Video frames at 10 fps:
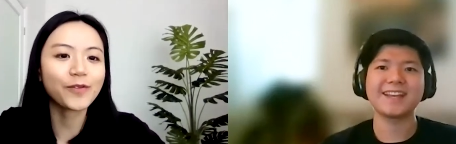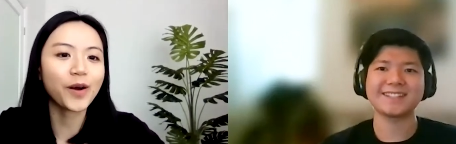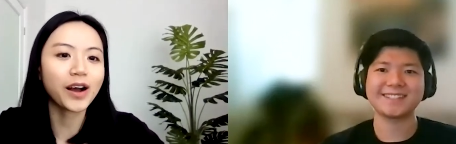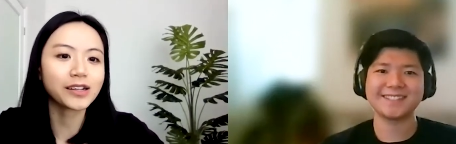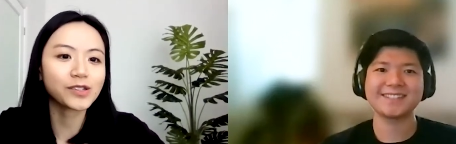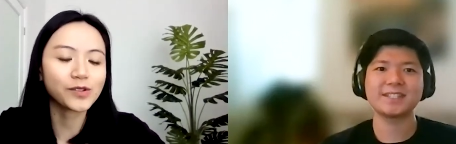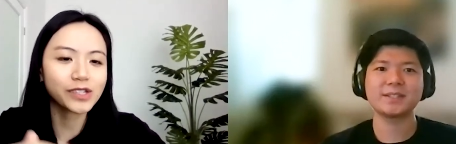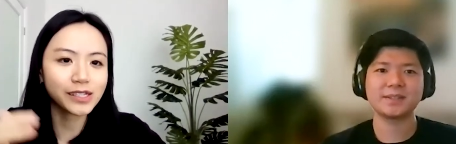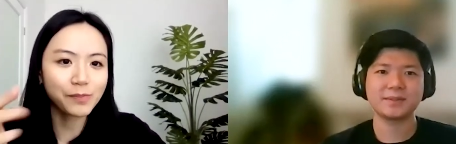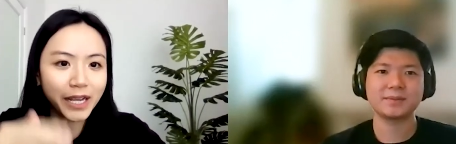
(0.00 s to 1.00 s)
Speaker 1: for us to
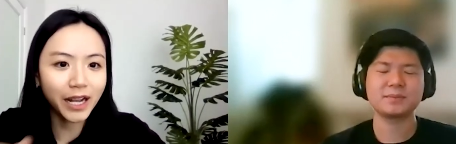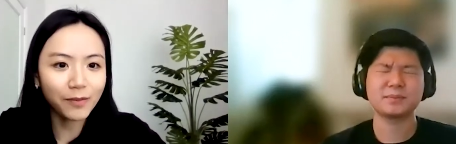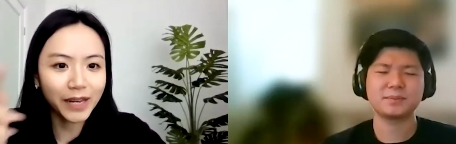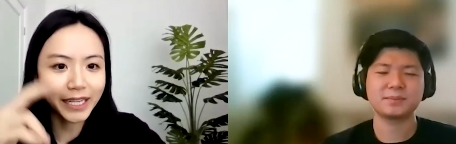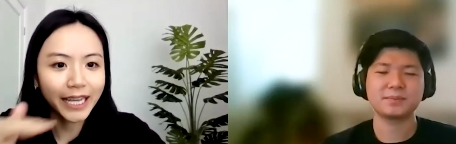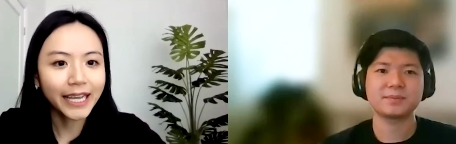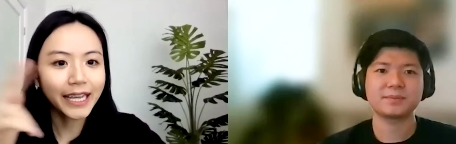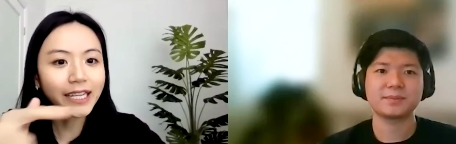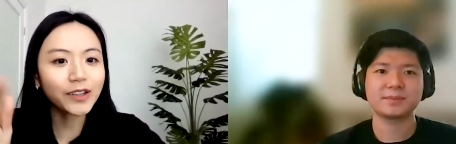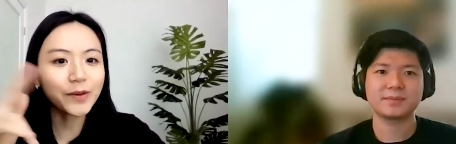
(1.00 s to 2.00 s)
just pick up like
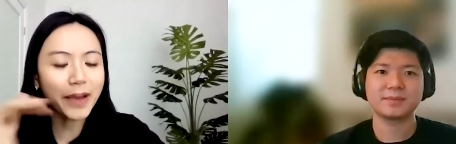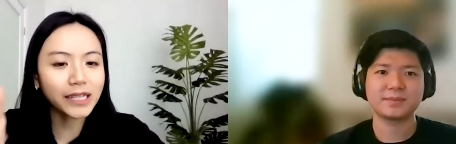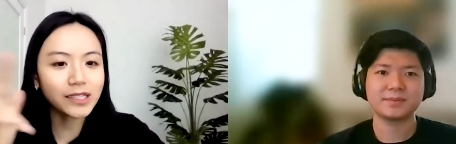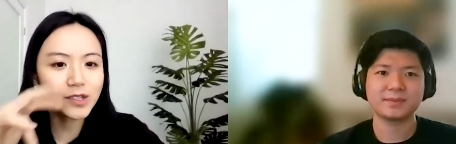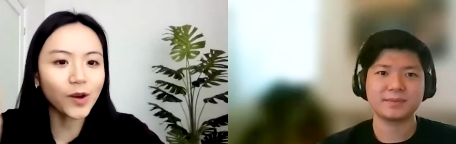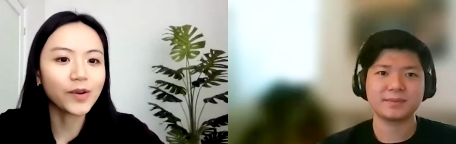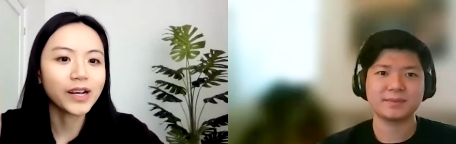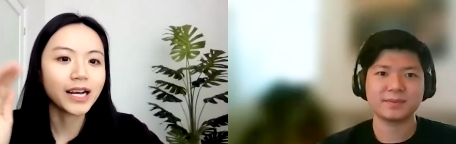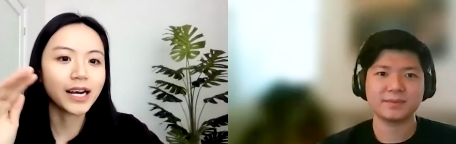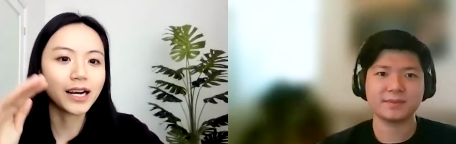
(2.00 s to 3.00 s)
incremental
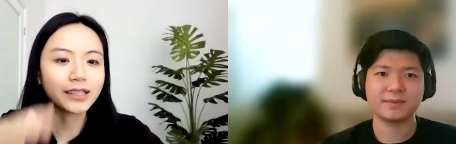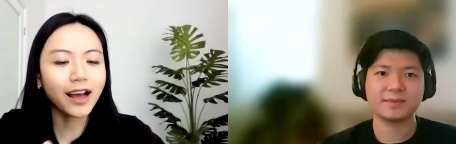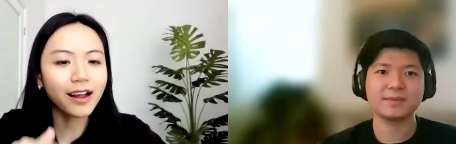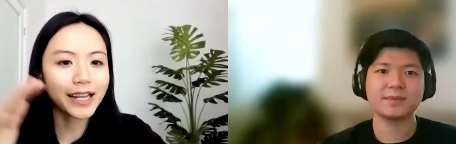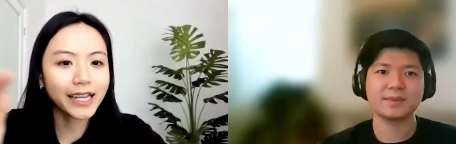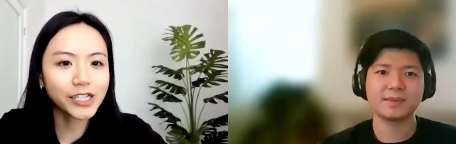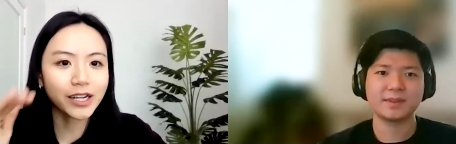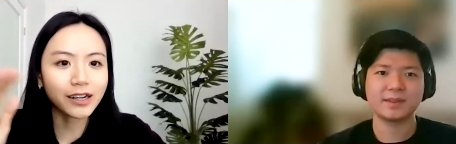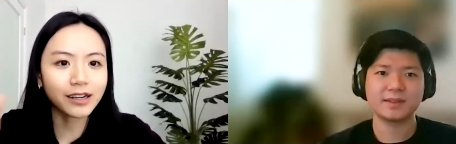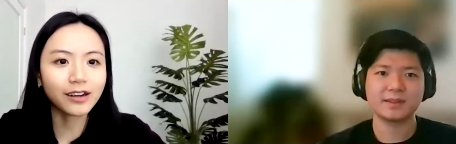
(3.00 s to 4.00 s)
uh, knowledge
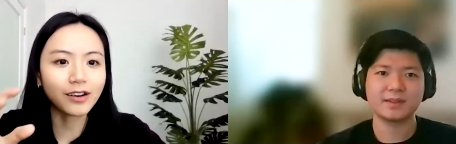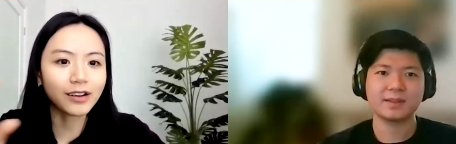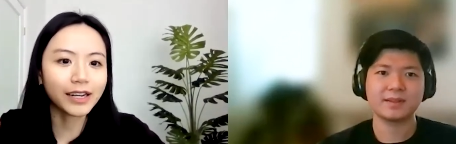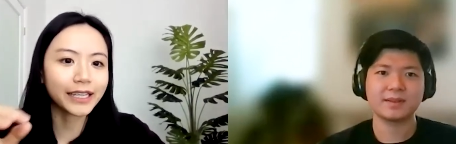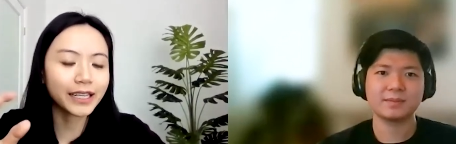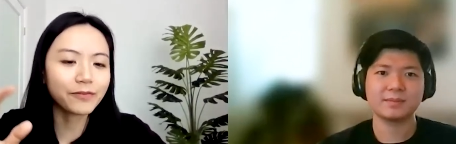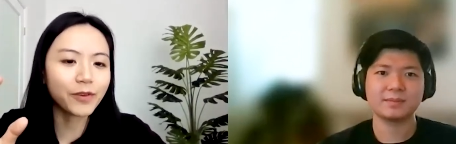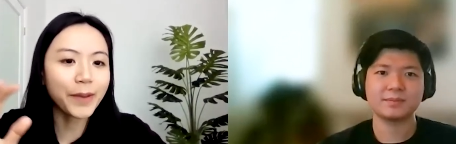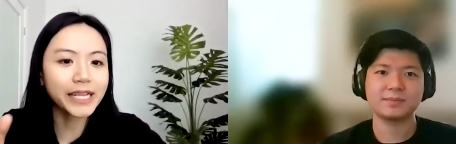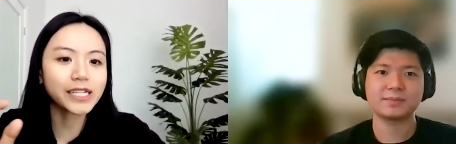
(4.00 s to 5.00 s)
uh, or like
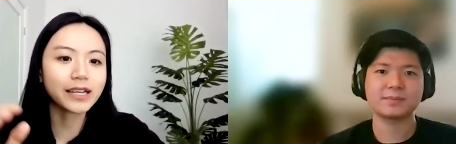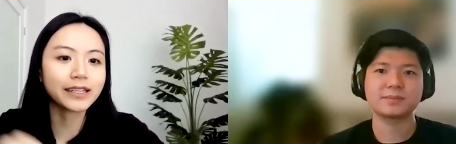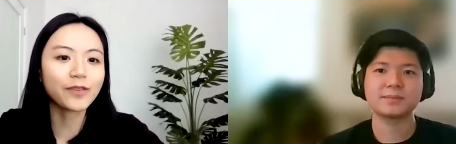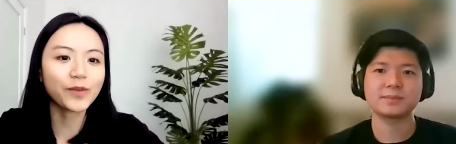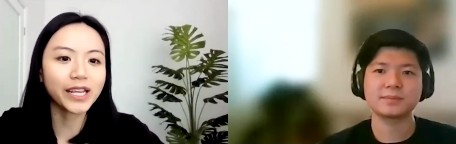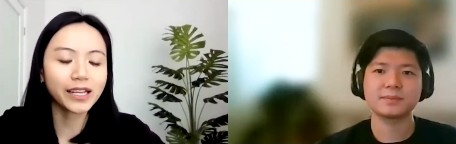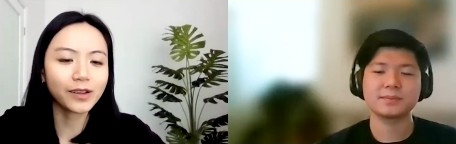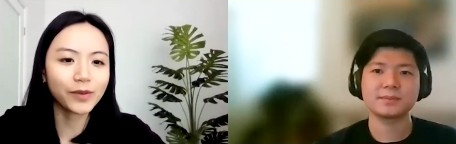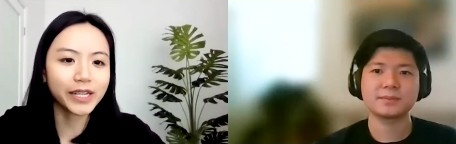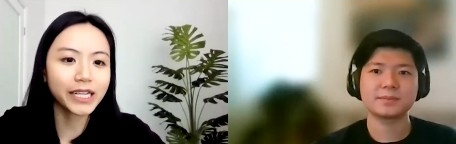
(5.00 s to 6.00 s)
information that we
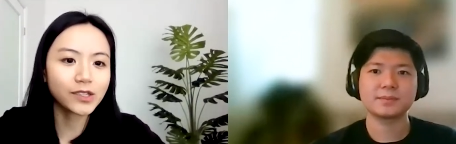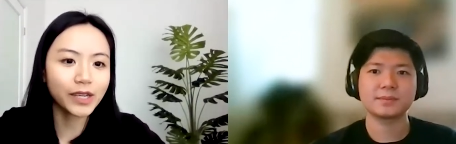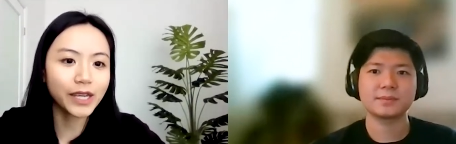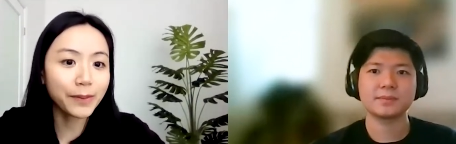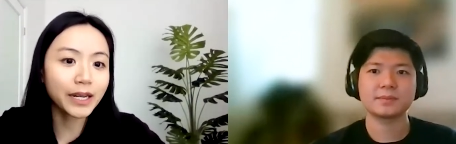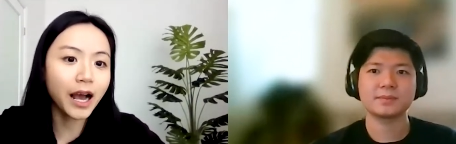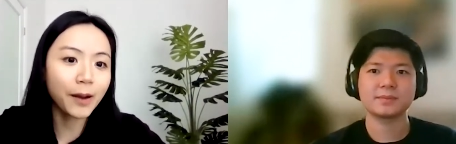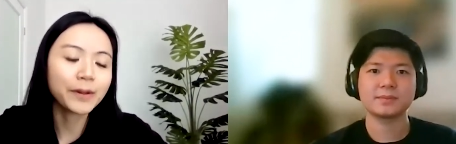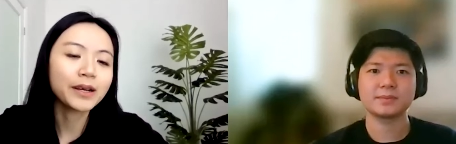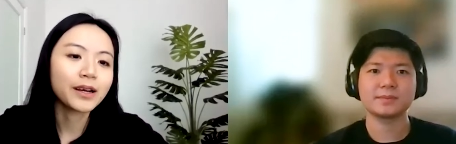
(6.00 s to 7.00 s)
we need to keep it up
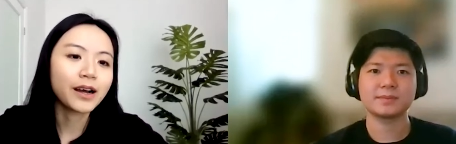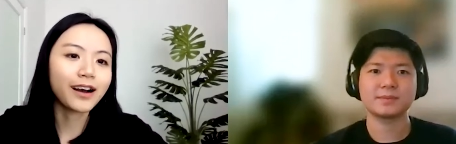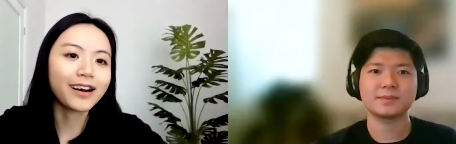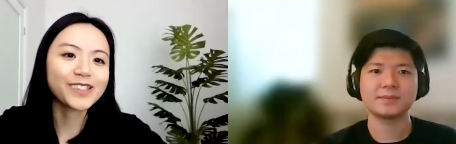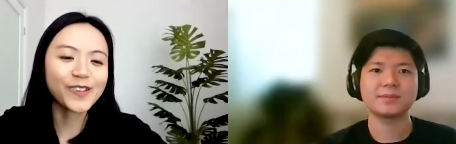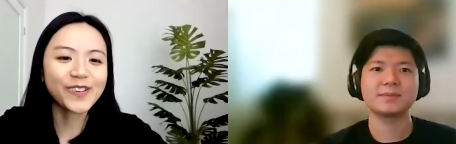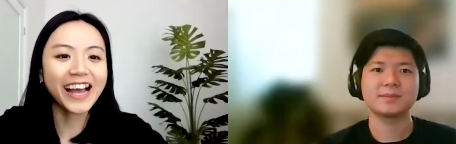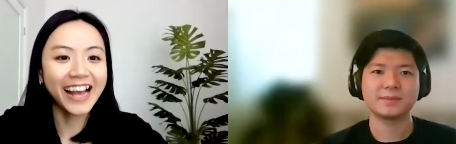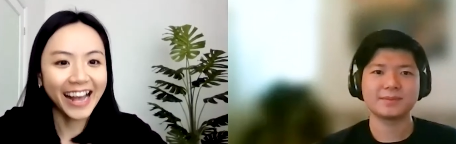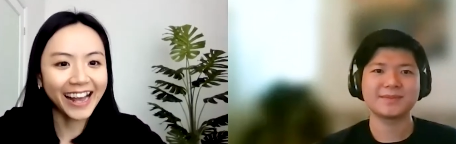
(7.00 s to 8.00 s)
uh, so
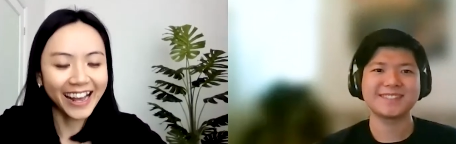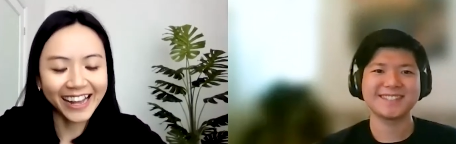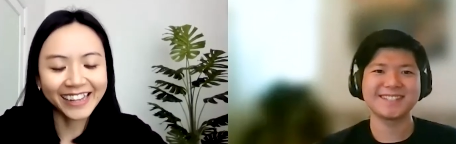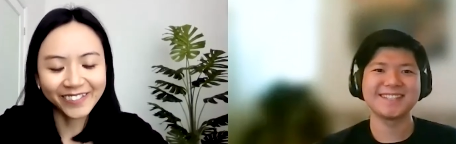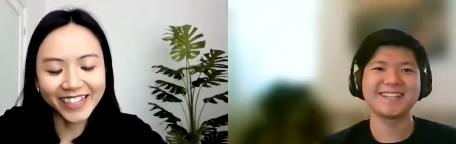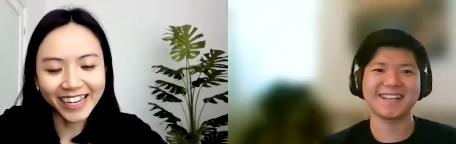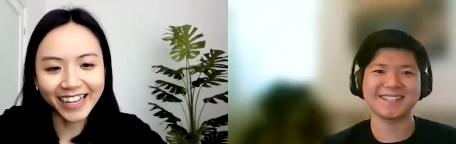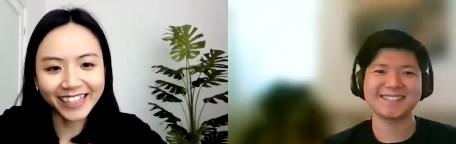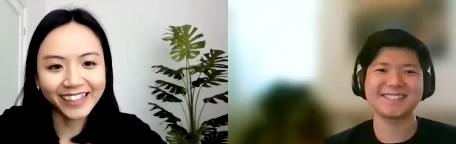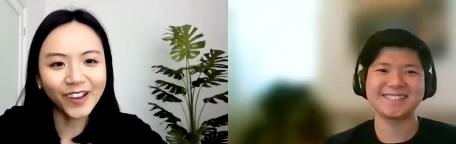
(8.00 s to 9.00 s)
yeah, I, I really yeah. like
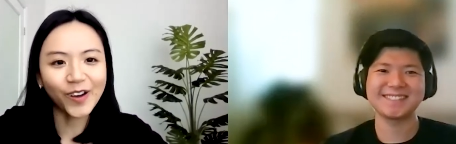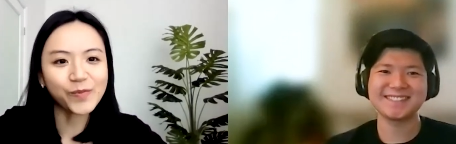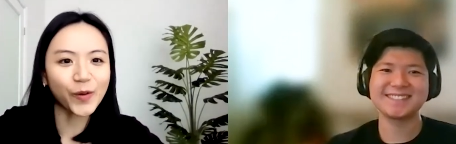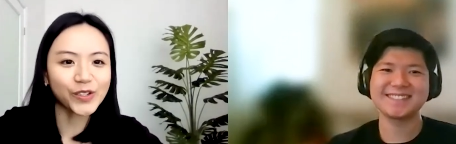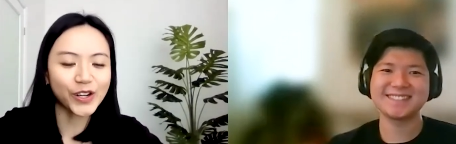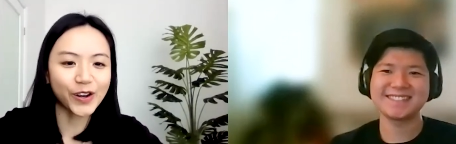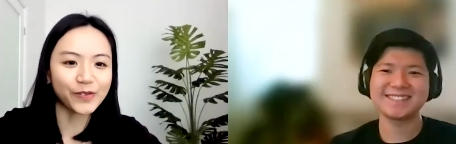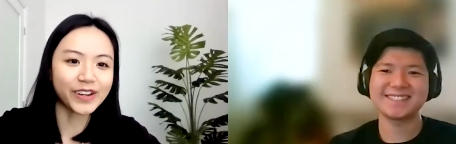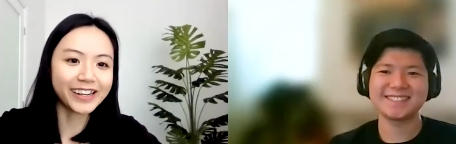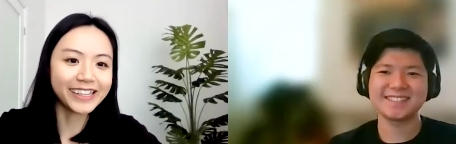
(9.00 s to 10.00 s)
the approach of
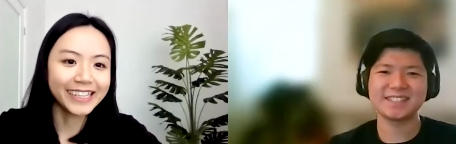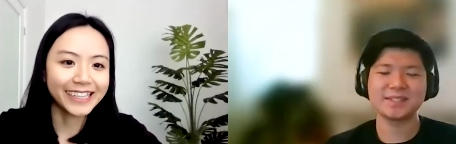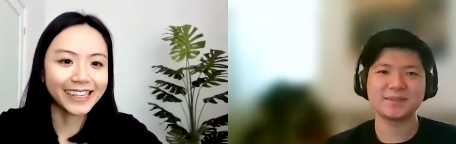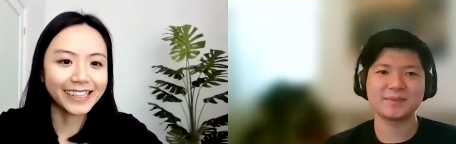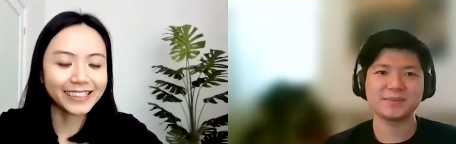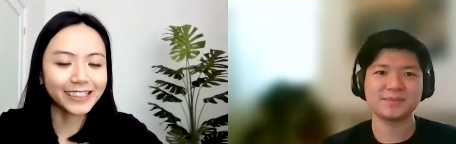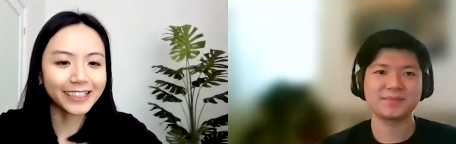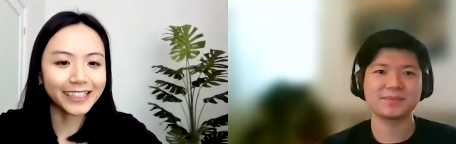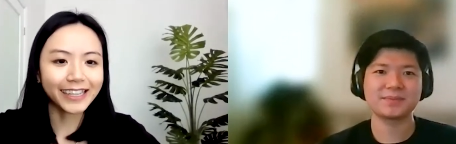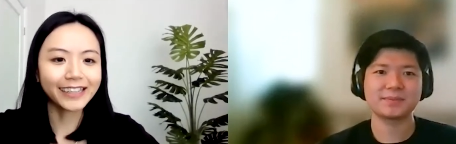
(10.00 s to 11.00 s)
uh, uh,
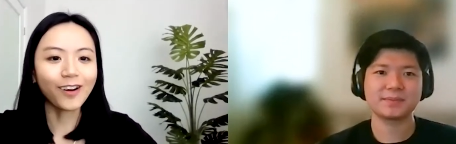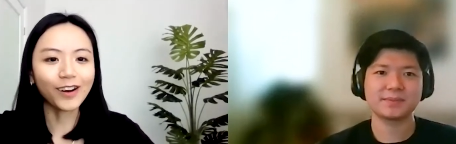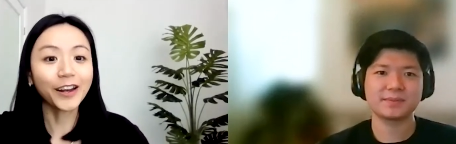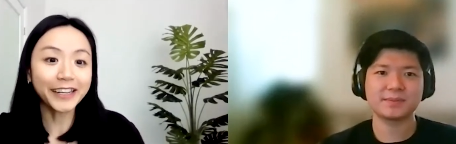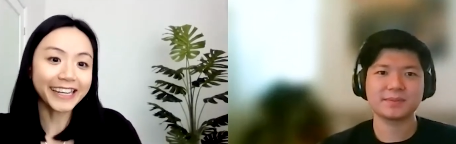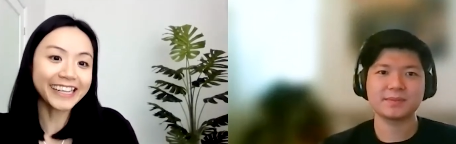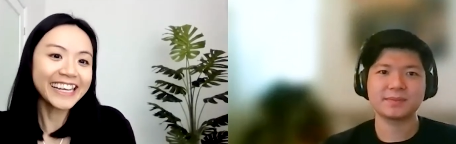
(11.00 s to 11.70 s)
studying or learning